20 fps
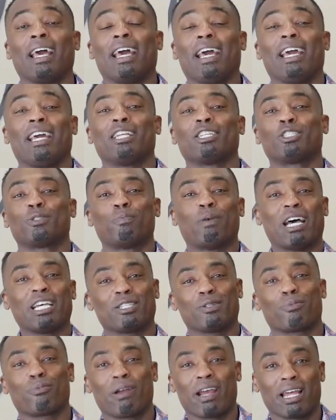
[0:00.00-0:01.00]
Hey, this is
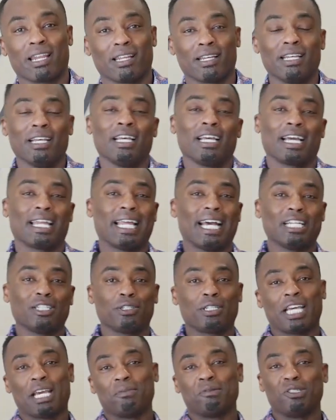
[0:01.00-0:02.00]
Pastor Bradley. Glad
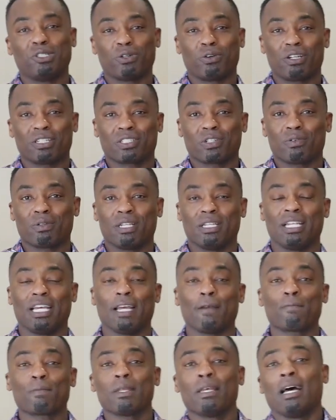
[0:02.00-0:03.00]
you came to join us on
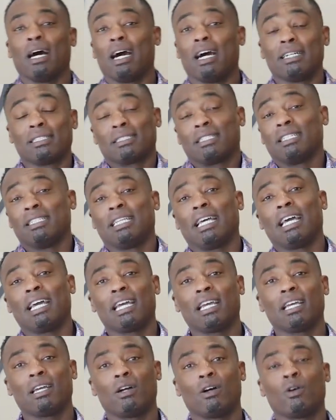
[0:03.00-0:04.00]
today.
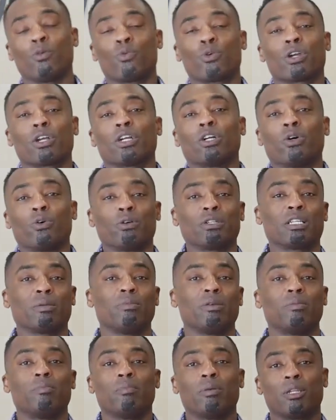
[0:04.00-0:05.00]
Today, we're going to
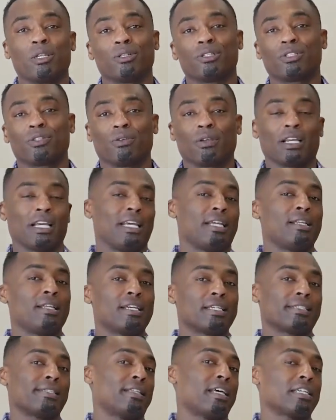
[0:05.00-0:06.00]
be ministering in
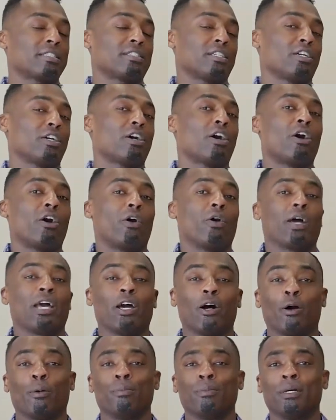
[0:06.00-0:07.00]
this lesson called
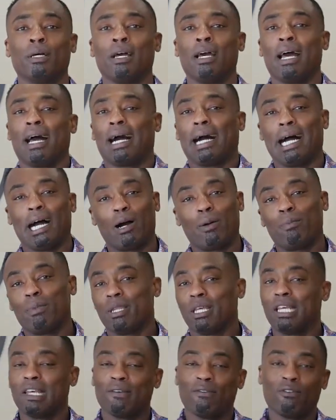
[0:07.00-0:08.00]
Help. How
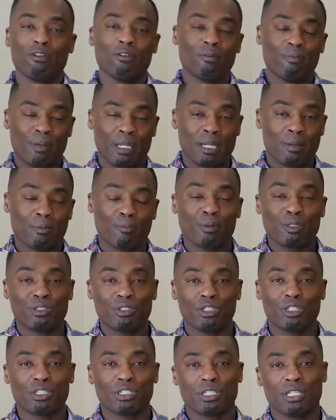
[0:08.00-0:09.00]
many of you have been in a
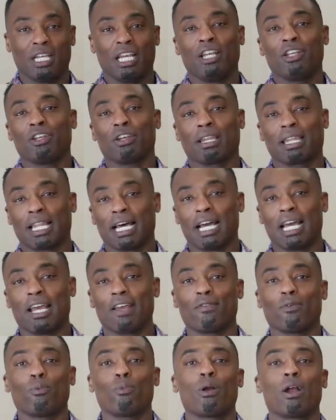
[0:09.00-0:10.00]
position in your
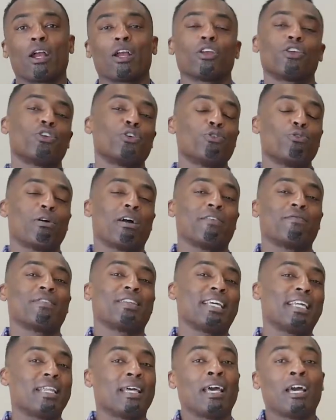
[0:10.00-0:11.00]
life where you
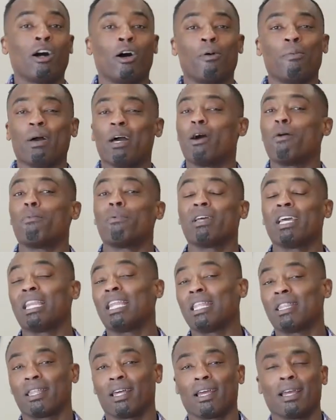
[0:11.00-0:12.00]
have needed help? Help with
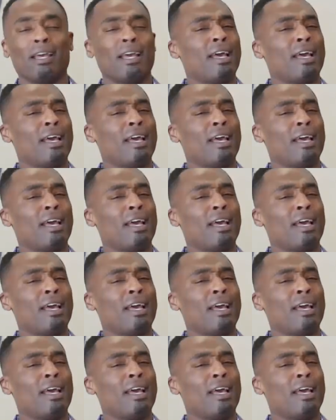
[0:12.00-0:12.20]
anything.